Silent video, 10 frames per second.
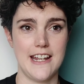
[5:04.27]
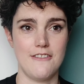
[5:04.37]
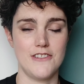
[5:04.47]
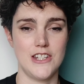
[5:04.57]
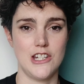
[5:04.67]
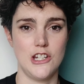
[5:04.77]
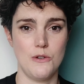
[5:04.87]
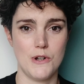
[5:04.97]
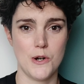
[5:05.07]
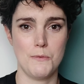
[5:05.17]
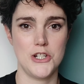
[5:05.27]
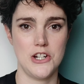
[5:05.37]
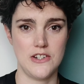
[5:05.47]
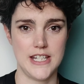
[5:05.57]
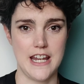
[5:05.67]
gives you an
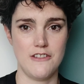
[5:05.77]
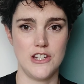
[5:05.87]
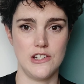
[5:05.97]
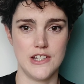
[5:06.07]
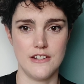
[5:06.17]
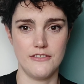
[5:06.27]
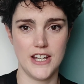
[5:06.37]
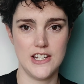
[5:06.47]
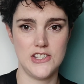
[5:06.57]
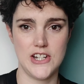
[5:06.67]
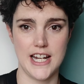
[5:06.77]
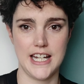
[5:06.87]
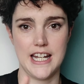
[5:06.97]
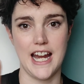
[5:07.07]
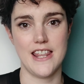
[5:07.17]
opportunity, if you use the first
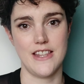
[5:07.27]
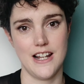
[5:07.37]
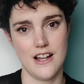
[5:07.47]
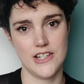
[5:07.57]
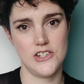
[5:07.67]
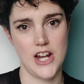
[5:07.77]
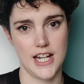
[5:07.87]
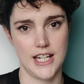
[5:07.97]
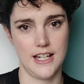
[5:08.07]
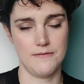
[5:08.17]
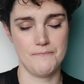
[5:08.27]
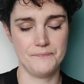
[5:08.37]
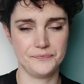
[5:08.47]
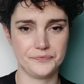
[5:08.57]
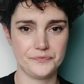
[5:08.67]
check-in and the last check-in,
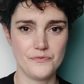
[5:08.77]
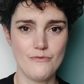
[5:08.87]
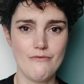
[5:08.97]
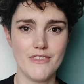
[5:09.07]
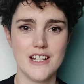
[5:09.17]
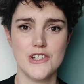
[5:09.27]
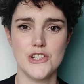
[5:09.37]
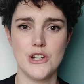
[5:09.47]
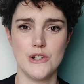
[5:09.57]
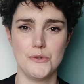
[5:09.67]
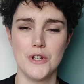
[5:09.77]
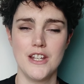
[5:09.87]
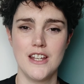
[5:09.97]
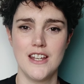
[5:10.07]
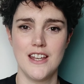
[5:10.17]
to
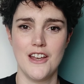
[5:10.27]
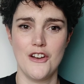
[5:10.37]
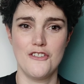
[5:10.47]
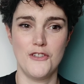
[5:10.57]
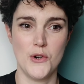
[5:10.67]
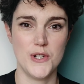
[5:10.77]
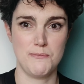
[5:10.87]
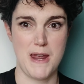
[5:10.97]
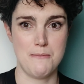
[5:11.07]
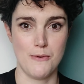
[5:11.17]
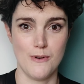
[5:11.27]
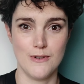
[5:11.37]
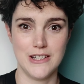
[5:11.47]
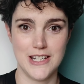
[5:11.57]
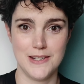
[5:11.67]
force
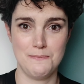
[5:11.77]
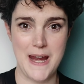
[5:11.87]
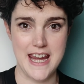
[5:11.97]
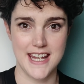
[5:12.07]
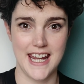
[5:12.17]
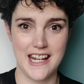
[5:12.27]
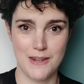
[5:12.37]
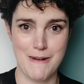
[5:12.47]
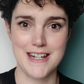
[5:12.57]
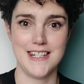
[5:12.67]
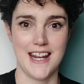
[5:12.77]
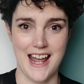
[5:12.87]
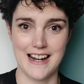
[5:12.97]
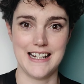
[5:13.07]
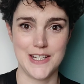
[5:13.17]
people to speak in the
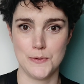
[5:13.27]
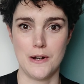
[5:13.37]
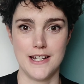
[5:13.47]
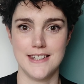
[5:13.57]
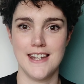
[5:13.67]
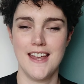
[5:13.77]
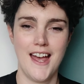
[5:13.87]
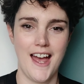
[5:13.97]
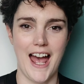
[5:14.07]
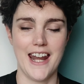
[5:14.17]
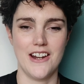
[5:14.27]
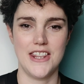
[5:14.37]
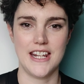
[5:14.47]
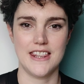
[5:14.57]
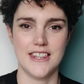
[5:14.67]
meeting at least twice. And I
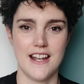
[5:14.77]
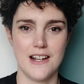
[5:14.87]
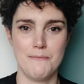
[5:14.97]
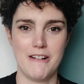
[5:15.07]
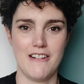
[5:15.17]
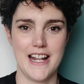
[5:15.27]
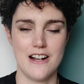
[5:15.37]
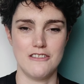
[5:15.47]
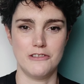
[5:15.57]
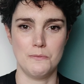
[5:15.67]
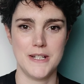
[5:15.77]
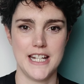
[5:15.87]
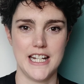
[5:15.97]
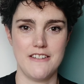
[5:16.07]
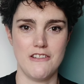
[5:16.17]
think that can be really helpful,
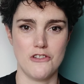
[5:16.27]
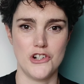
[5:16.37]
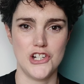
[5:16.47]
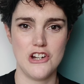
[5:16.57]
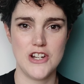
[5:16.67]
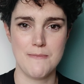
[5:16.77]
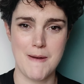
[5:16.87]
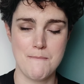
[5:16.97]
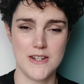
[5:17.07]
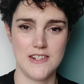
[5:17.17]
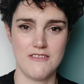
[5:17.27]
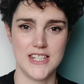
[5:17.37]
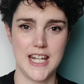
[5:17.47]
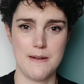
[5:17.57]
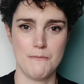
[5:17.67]
particularly if you've got junior members of the
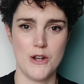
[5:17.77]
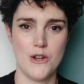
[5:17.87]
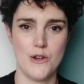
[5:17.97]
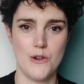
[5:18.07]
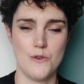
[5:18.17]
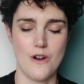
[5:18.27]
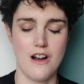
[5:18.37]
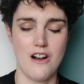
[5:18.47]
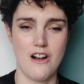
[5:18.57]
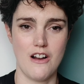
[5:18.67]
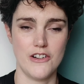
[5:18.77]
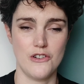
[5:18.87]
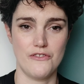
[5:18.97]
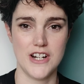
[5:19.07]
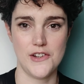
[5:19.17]
team who are
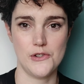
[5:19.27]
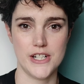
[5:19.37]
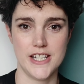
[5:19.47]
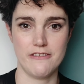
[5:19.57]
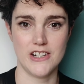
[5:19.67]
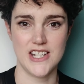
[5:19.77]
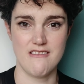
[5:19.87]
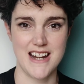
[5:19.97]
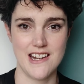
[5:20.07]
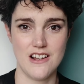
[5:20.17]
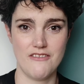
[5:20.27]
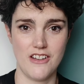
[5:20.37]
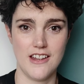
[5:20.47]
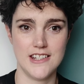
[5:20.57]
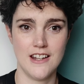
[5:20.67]
not very talkative because they're really
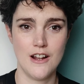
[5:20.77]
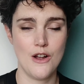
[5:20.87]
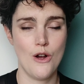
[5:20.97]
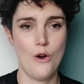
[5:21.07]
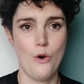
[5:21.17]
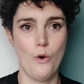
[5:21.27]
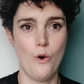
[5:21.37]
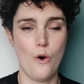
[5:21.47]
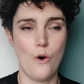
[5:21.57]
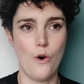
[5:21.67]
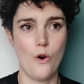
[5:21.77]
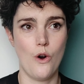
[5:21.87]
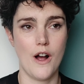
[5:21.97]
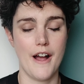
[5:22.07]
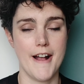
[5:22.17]
nervous,
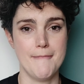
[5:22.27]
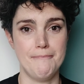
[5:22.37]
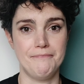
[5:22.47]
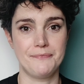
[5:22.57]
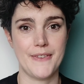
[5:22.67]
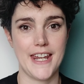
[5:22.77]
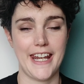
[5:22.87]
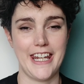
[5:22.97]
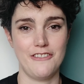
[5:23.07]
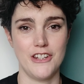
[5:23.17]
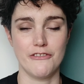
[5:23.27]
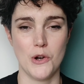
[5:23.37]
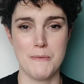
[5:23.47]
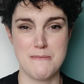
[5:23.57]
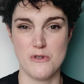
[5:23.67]
or if you've
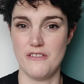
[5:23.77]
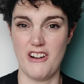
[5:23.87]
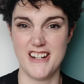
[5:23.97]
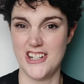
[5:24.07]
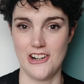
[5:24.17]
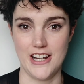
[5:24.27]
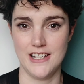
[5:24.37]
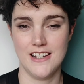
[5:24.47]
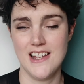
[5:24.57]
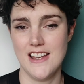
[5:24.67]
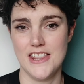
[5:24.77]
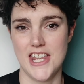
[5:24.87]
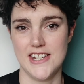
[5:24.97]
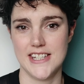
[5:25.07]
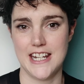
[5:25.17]
got people who are very shy.
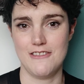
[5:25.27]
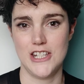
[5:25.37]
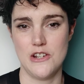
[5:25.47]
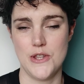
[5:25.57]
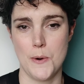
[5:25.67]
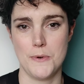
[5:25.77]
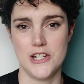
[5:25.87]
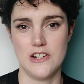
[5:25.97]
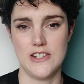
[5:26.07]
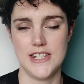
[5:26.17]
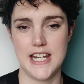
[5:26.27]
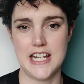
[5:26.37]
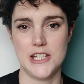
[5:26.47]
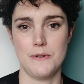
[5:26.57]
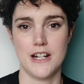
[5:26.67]
This gives you the
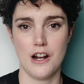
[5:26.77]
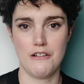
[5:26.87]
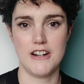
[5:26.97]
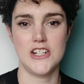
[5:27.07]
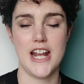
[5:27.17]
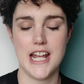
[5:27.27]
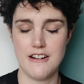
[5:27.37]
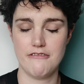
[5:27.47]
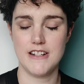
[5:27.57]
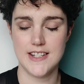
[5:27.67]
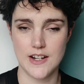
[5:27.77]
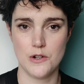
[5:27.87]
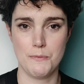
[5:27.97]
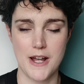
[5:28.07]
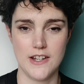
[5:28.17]
opportunity to encourage every
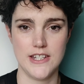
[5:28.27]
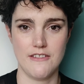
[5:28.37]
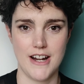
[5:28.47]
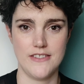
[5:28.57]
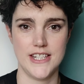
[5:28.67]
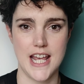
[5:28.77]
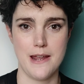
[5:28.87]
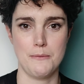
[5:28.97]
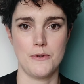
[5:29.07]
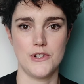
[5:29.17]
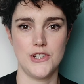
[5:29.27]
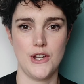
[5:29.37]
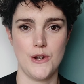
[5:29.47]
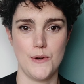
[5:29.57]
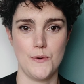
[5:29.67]
single person around the table
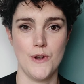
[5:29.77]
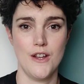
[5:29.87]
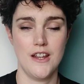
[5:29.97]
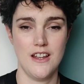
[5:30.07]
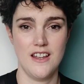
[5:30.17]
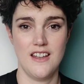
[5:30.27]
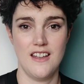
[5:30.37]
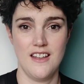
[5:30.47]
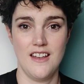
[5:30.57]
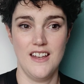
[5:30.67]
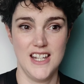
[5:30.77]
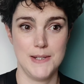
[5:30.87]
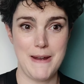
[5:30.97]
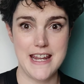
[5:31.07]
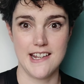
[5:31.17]
to
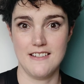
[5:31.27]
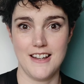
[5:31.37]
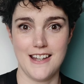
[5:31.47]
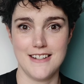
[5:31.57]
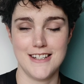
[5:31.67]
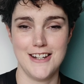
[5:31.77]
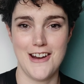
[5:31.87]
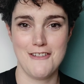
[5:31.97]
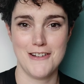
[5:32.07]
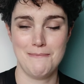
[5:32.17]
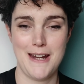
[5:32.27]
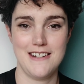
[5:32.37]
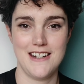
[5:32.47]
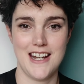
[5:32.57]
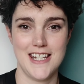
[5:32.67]
speak and to have an
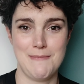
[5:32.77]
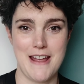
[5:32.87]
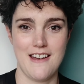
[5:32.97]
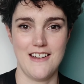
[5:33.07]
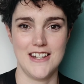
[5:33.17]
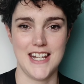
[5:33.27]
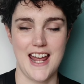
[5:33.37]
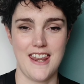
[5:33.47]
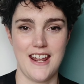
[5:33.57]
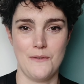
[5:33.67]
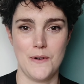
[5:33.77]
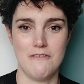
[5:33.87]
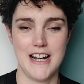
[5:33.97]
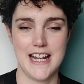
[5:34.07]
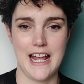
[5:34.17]
opinion and to be heard, and that will
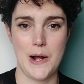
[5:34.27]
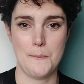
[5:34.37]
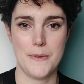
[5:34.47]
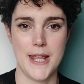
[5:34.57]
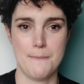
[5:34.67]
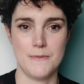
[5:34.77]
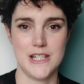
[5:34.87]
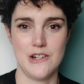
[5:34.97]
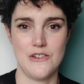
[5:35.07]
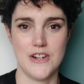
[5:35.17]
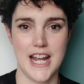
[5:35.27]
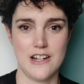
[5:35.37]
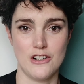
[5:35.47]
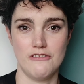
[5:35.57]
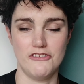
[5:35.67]
really help them to
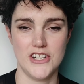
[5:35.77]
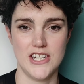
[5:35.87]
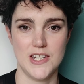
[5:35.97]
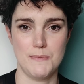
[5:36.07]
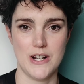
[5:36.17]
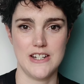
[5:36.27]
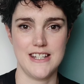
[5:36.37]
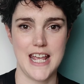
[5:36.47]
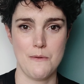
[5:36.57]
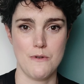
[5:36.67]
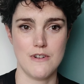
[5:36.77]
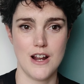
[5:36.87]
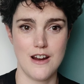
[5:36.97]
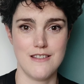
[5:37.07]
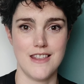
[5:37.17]
gain confidence, because they will
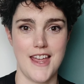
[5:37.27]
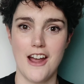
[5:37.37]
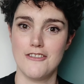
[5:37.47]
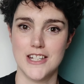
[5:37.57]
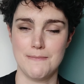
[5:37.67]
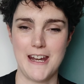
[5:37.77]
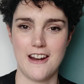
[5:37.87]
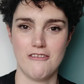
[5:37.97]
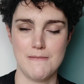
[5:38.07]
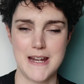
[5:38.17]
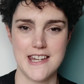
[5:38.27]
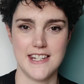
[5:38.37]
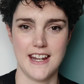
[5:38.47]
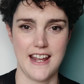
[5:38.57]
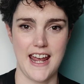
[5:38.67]
know that they have to speak every
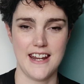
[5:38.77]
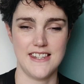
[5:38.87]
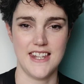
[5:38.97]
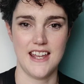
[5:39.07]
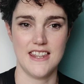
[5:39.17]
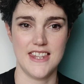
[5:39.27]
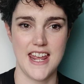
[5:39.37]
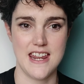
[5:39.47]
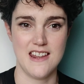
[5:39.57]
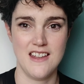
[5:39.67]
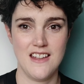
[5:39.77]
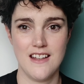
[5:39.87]
meeting and that they,